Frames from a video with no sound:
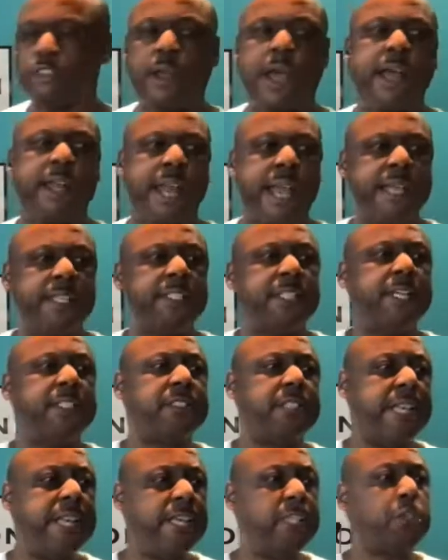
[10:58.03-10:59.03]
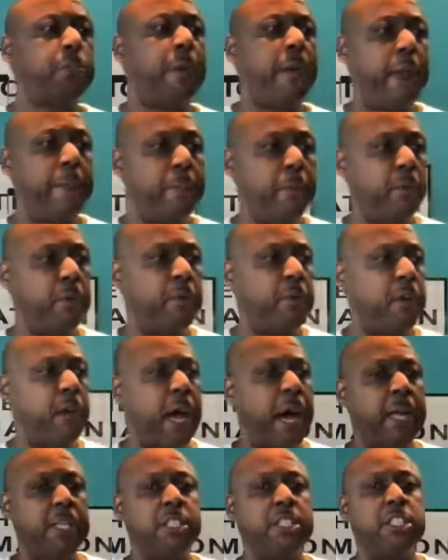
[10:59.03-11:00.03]
tried HS Inks paper. Um,
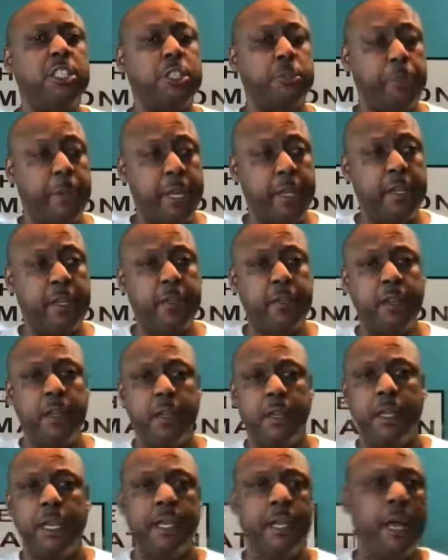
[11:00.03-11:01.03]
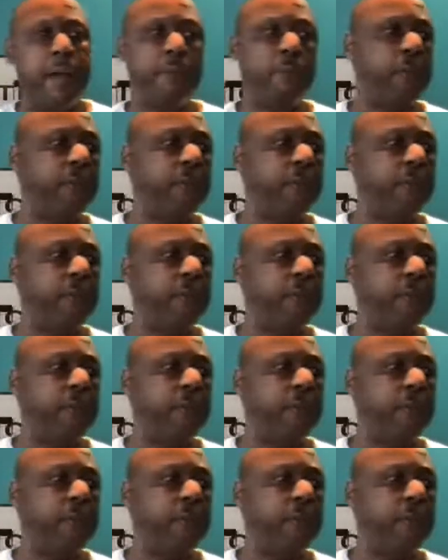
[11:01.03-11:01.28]
honestly speaking, and I,